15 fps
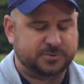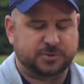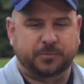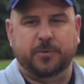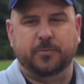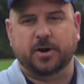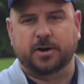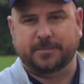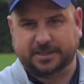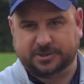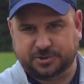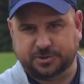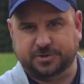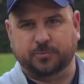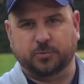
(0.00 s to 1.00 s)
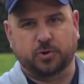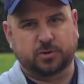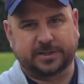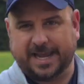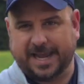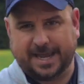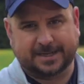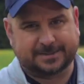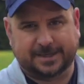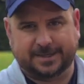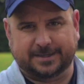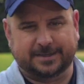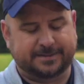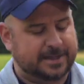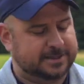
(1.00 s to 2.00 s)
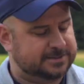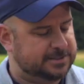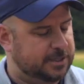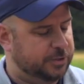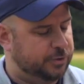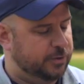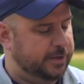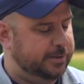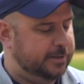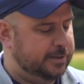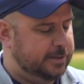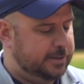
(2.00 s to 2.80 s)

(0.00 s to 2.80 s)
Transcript: So we want to make sure that we're only hand tightening that solenoid.